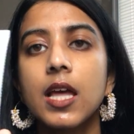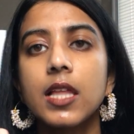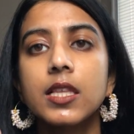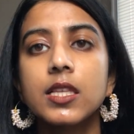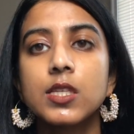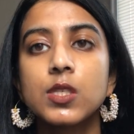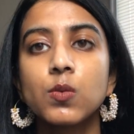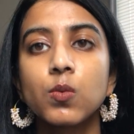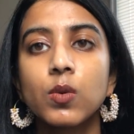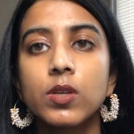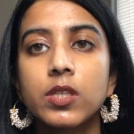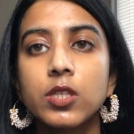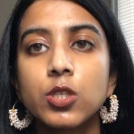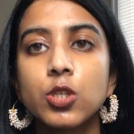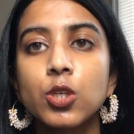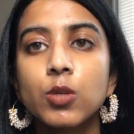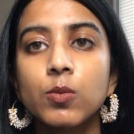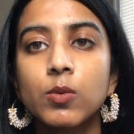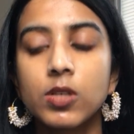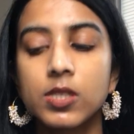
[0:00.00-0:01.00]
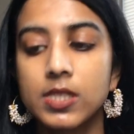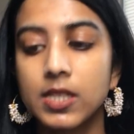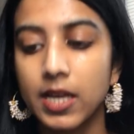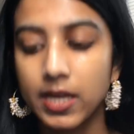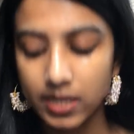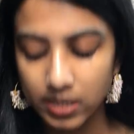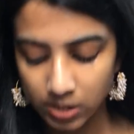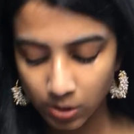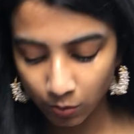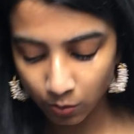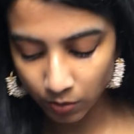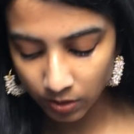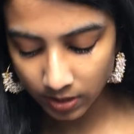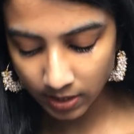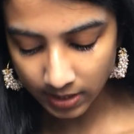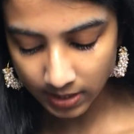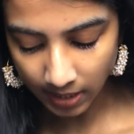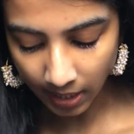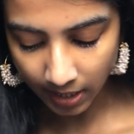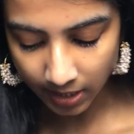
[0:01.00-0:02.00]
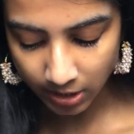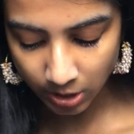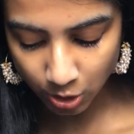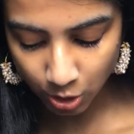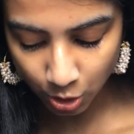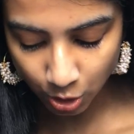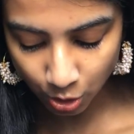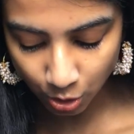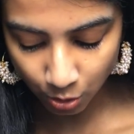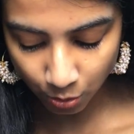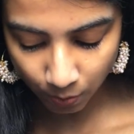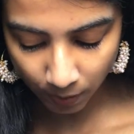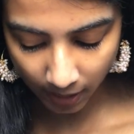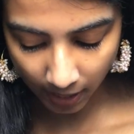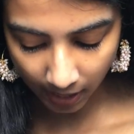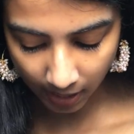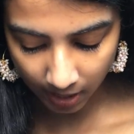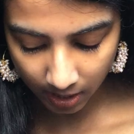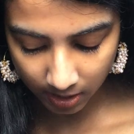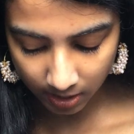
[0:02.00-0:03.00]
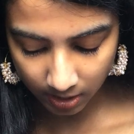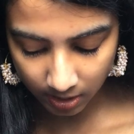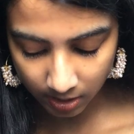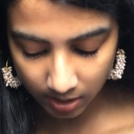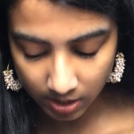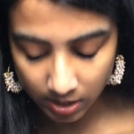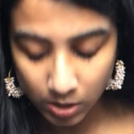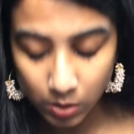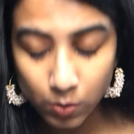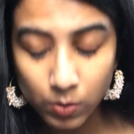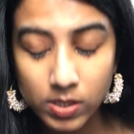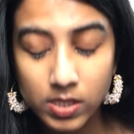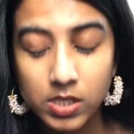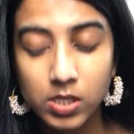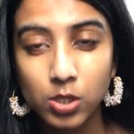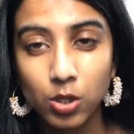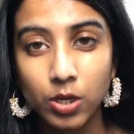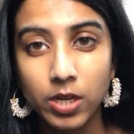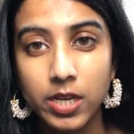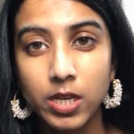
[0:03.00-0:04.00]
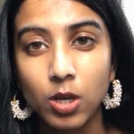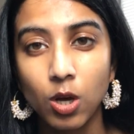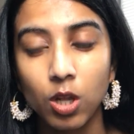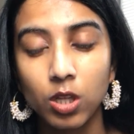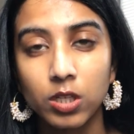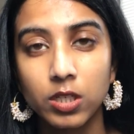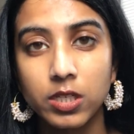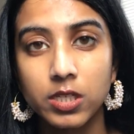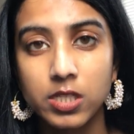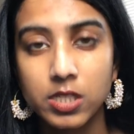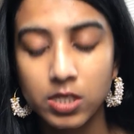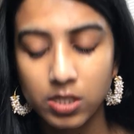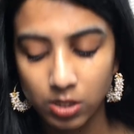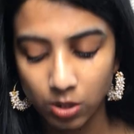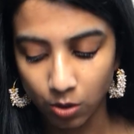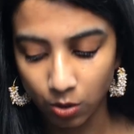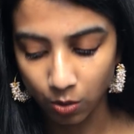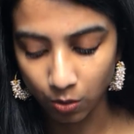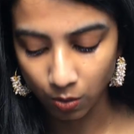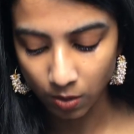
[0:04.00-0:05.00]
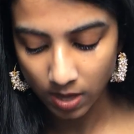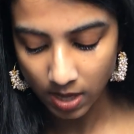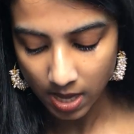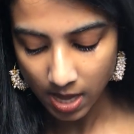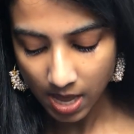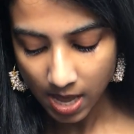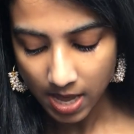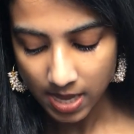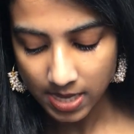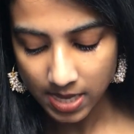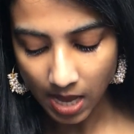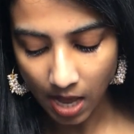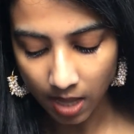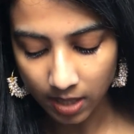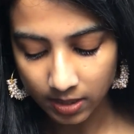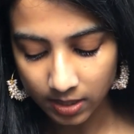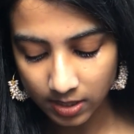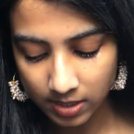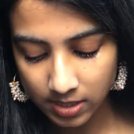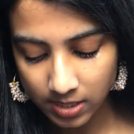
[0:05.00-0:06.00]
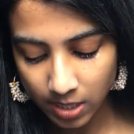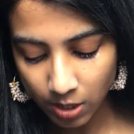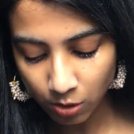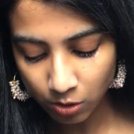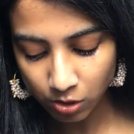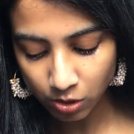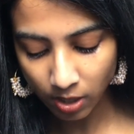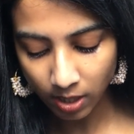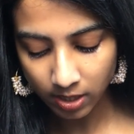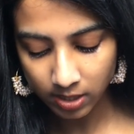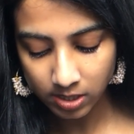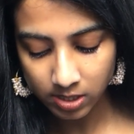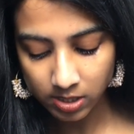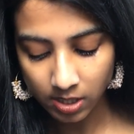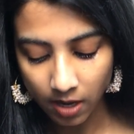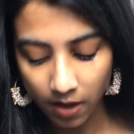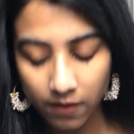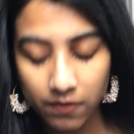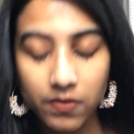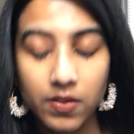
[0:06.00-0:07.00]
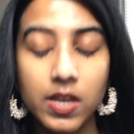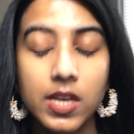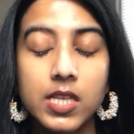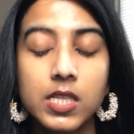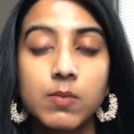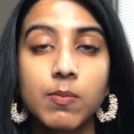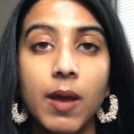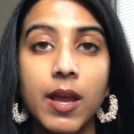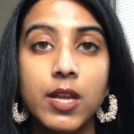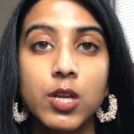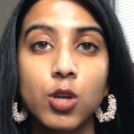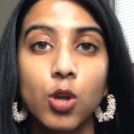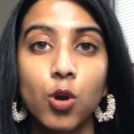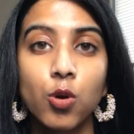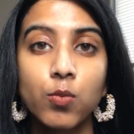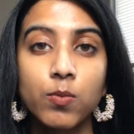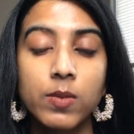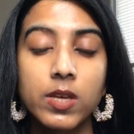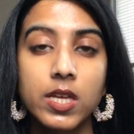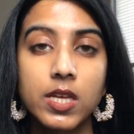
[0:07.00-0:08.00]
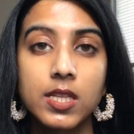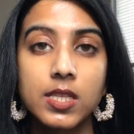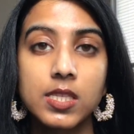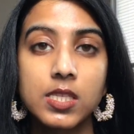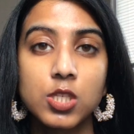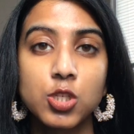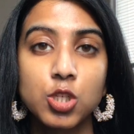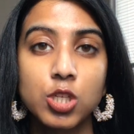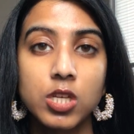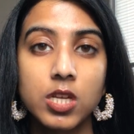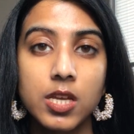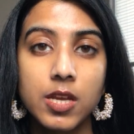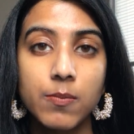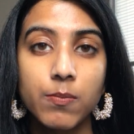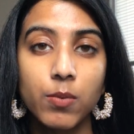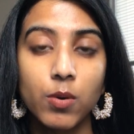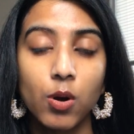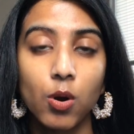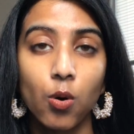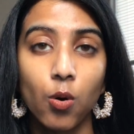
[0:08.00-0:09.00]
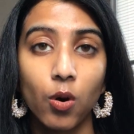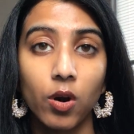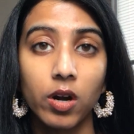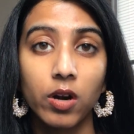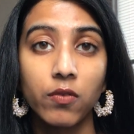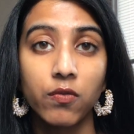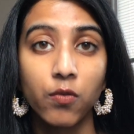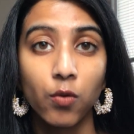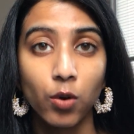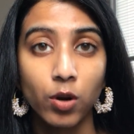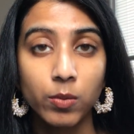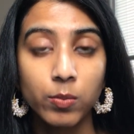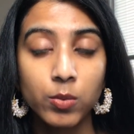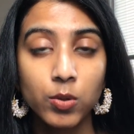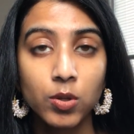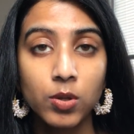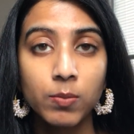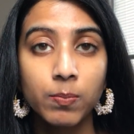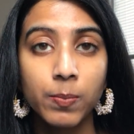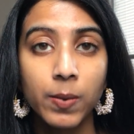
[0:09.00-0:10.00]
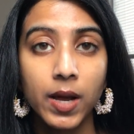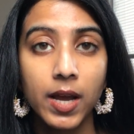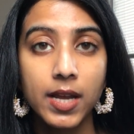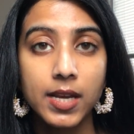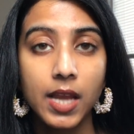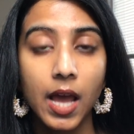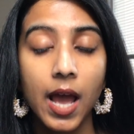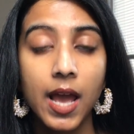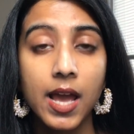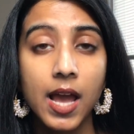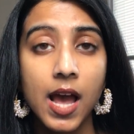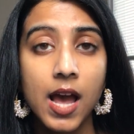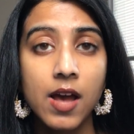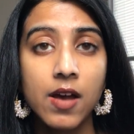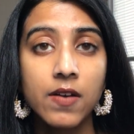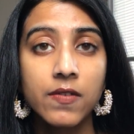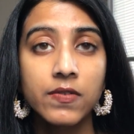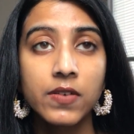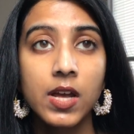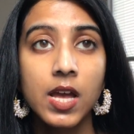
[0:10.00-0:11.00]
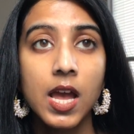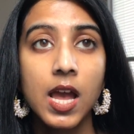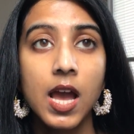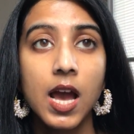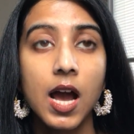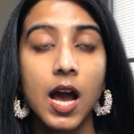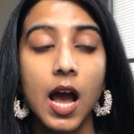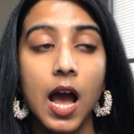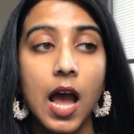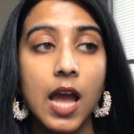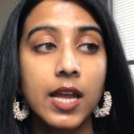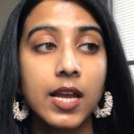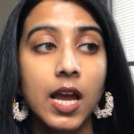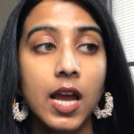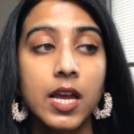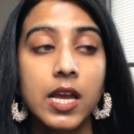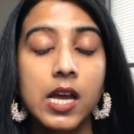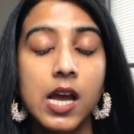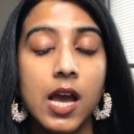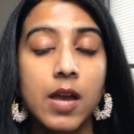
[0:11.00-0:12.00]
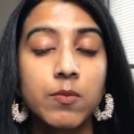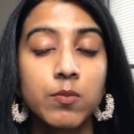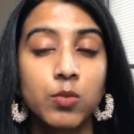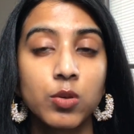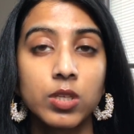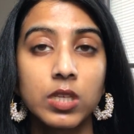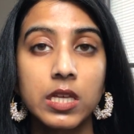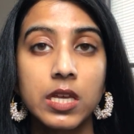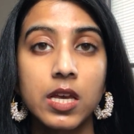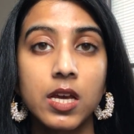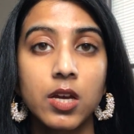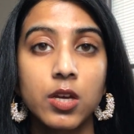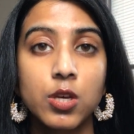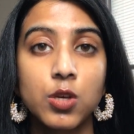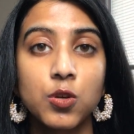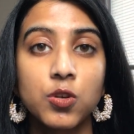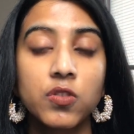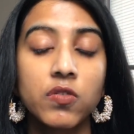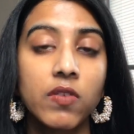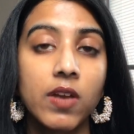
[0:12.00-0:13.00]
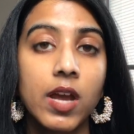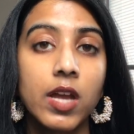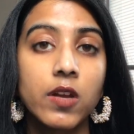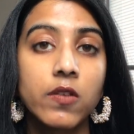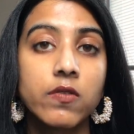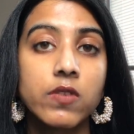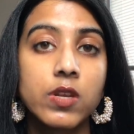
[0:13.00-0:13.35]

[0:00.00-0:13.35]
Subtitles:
This is what the tube looks like. It's a really tiny tube, and this was $30. So yeah, this Neostrata stuff is by no means cheap or affordable, but I'm really a huge fan of